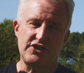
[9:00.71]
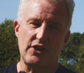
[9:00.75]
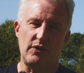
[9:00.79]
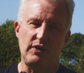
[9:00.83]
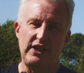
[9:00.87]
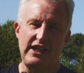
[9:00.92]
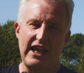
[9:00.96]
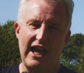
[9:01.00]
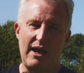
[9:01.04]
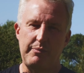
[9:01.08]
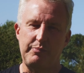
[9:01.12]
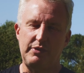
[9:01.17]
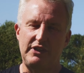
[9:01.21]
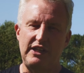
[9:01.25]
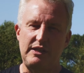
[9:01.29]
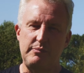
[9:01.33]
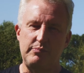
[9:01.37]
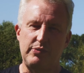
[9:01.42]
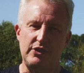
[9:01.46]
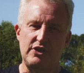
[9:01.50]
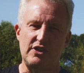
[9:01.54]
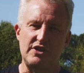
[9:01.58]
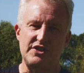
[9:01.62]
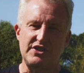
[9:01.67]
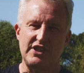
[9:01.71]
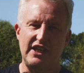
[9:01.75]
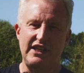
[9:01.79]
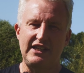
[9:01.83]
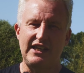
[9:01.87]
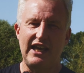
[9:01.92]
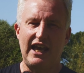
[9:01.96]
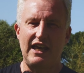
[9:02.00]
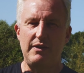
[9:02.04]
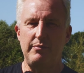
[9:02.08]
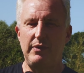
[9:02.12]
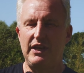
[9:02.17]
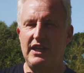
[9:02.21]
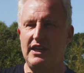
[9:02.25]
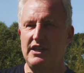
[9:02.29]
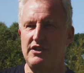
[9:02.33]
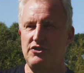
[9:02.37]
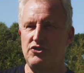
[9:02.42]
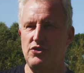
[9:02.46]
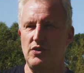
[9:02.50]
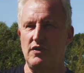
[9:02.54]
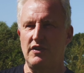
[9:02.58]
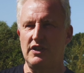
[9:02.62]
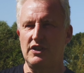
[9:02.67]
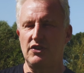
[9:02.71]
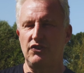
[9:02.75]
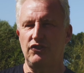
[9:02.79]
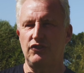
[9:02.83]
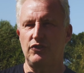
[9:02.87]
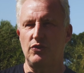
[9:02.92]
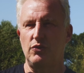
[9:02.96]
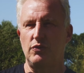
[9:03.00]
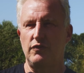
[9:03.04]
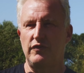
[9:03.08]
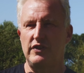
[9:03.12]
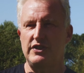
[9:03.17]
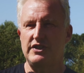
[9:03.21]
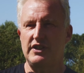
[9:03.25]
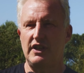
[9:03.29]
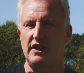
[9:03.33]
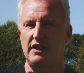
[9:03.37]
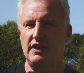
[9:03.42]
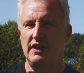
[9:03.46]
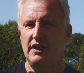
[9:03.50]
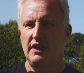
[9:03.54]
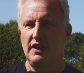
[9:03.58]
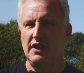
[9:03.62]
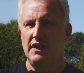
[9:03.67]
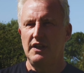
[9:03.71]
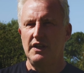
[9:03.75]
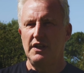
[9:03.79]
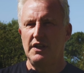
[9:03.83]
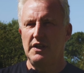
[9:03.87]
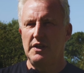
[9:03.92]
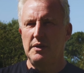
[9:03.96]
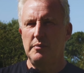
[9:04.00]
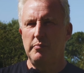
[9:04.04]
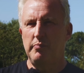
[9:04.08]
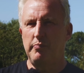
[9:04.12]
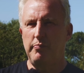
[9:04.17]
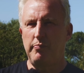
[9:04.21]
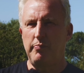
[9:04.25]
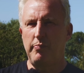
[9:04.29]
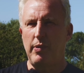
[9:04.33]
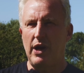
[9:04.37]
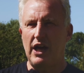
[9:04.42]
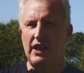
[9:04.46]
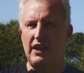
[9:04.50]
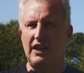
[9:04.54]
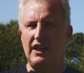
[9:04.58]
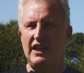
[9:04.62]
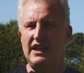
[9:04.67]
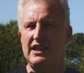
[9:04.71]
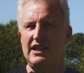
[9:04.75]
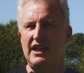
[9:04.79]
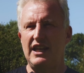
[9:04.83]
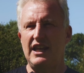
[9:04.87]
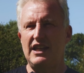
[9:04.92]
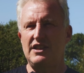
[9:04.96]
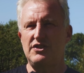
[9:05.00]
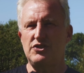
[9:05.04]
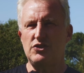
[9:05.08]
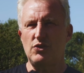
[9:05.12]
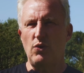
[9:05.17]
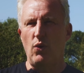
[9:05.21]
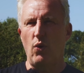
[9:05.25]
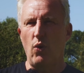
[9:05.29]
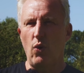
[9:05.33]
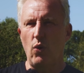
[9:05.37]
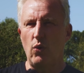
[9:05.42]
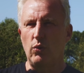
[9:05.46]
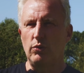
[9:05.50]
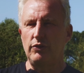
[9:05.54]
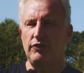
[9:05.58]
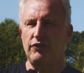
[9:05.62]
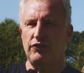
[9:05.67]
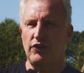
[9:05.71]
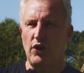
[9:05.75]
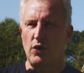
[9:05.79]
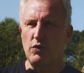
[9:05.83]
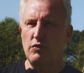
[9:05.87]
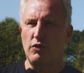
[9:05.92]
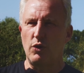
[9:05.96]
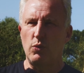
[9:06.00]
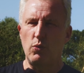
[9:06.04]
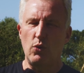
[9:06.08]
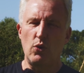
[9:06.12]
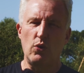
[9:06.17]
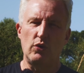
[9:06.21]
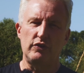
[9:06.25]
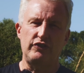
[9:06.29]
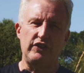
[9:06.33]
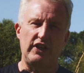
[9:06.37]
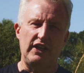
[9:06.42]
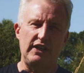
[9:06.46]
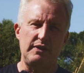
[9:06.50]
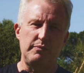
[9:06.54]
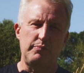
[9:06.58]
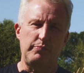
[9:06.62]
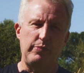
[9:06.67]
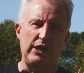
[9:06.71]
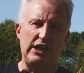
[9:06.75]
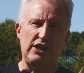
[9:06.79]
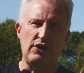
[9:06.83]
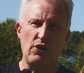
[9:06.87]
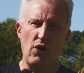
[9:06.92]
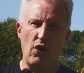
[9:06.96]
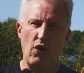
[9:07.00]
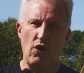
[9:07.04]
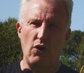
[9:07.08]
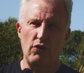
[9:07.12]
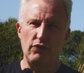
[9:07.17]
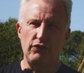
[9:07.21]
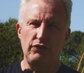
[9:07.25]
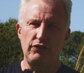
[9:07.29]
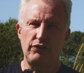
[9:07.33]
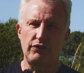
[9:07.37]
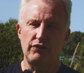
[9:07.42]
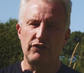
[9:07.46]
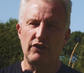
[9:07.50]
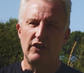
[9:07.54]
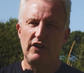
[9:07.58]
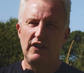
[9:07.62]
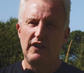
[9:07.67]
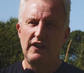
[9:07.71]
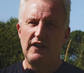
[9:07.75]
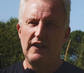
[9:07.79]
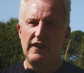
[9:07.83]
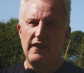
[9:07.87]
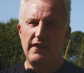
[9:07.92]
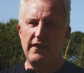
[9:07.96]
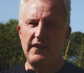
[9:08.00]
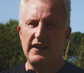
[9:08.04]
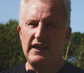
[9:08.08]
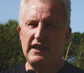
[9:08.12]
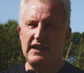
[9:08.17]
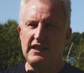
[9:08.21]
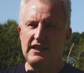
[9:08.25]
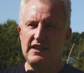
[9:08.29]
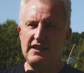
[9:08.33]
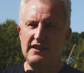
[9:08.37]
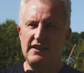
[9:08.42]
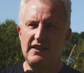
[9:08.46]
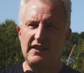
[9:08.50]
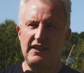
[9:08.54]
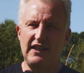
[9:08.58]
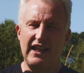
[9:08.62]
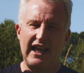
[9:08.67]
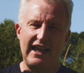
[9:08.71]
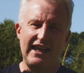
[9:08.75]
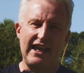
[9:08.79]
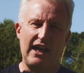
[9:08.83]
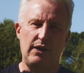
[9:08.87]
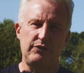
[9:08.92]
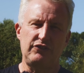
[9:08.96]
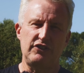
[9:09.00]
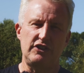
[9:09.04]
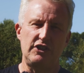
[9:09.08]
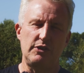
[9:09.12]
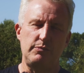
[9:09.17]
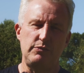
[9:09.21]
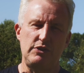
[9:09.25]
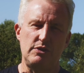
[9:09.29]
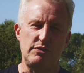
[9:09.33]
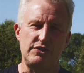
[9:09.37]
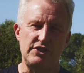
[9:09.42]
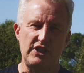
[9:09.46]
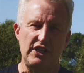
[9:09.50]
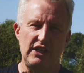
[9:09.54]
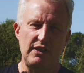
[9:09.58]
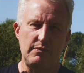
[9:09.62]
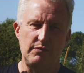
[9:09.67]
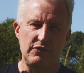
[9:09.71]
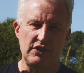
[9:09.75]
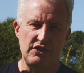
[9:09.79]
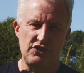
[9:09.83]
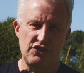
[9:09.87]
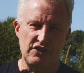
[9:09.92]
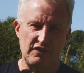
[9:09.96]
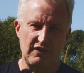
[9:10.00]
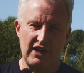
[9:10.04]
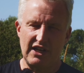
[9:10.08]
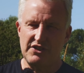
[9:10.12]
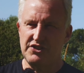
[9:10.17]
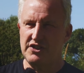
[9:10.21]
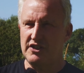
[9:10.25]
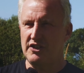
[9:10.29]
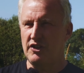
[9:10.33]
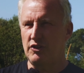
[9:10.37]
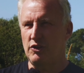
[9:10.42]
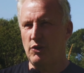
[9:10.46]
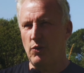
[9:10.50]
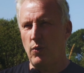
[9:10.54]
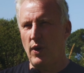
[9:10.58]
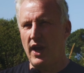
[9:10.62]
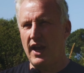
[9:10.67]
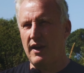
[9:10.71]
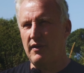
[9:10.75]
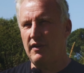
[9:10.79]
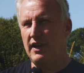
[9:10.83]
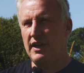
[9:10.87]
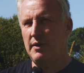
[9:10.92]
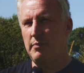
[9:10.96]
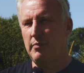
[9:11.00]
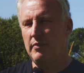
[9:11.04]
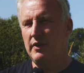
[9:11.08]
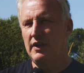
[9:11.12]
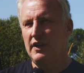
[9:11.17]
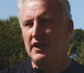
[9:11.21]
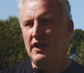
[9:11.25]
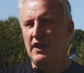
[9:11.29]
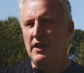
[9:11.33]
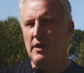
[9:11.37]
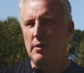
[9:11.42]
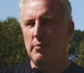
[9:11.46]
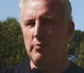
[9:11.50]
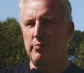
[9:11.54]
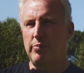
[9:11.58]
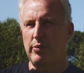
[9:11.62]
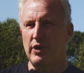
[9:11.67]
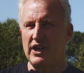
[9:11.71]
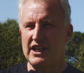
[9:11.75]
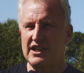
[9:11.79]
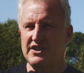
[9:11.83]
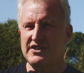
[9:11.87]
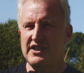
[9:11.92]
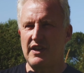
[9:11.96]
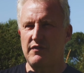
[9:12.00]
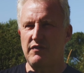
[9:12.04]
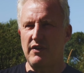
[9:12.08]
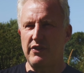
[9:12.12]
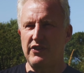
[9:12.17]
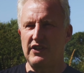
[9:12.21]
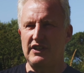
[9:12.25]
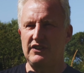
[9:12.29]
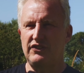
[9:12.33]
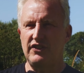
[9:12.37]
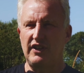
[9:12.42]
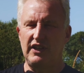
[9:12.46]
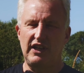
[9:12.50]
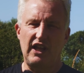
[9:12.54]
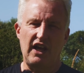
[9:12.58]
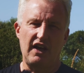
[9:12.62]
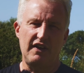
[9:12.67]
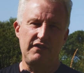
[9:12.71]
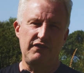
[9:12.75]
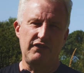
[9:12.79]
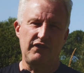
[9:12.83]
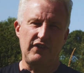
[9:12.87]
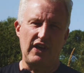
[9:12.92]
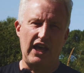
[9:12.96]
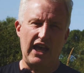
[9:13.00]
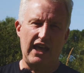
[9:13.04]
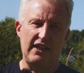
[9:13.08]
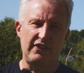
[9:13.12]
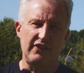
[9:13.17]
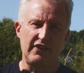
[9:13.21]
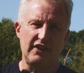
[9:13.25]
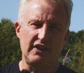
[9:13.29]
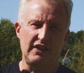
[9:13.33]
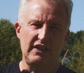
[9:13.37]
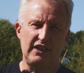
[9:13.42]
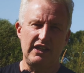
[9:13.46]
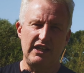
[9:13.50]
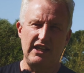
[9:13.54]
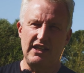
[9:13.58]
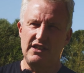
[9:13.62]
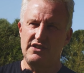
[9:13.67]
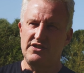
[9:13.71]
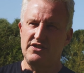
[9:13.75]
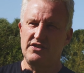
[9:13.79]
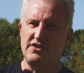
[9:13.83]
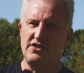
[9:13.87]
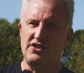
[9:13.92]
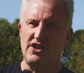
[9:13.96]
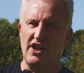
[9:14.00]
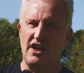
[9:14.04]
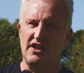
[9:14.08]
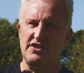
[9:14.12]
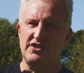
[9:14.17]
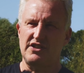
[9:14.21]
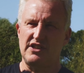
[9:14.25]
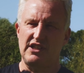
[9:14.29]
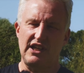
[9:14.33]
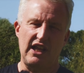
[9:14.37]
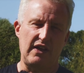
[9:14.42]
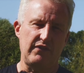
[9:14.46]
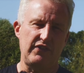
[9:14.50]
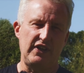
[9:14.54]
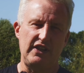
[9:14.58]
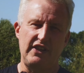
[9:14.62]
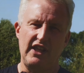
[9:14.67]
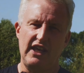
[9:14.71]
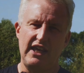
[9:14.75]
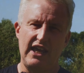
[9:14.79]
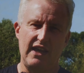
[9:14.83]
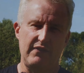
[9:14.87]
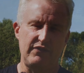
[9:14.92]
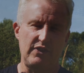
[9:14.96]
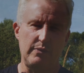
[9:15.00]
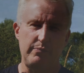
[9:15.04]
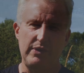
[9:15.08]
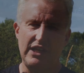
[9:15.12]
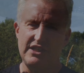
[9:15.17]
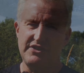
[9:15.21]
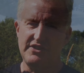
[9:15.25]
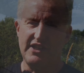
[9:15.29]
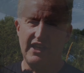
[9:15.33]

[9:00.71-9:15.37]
only happening because they came here during a school visit. But it's all so rewarding because the layout in the museum, the Jurassic Aquarium, brings everything to life, and the kids just love it. They have the best